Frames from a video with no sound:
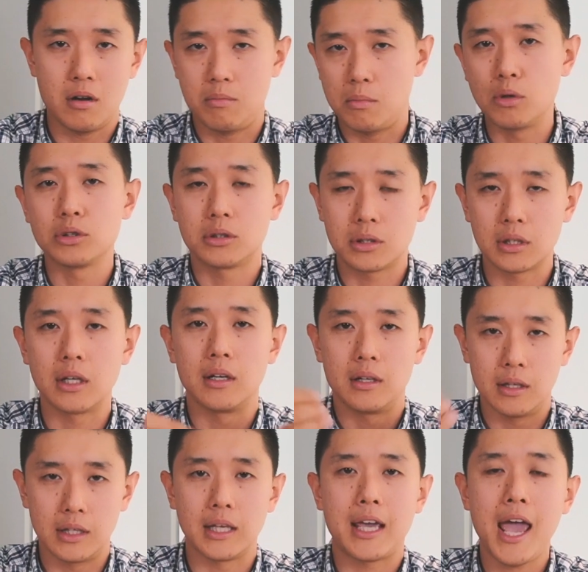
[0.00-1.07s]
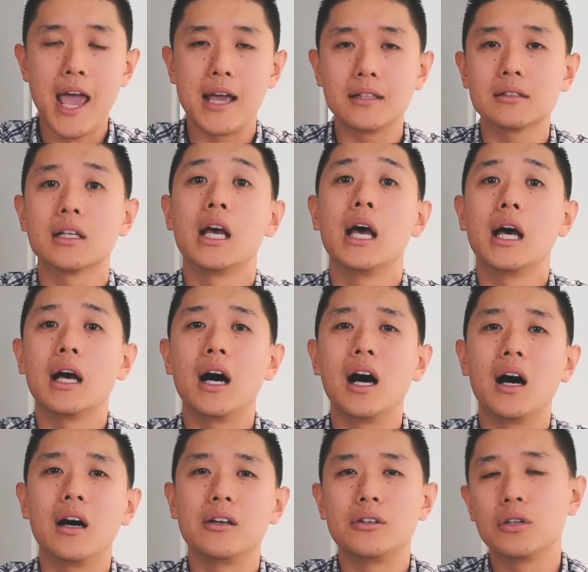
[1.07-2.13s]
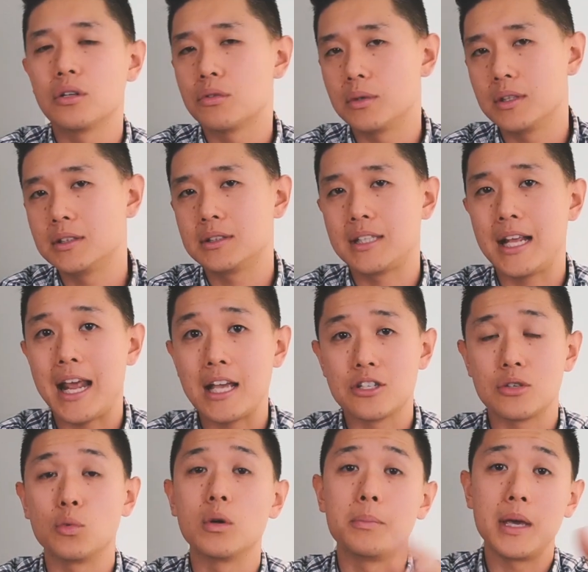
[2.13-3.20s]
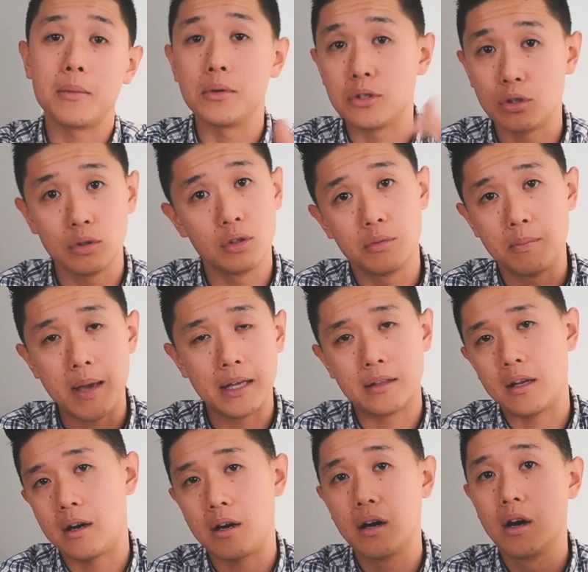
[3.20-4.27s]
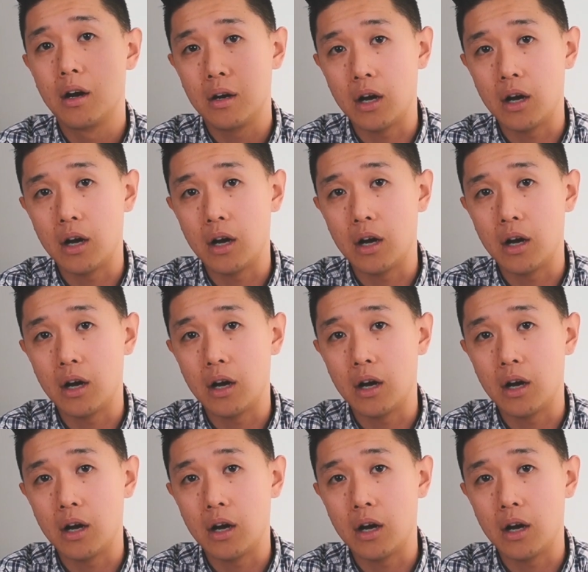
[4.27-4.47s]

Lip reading: most of the case, your real estate agent will be able to make their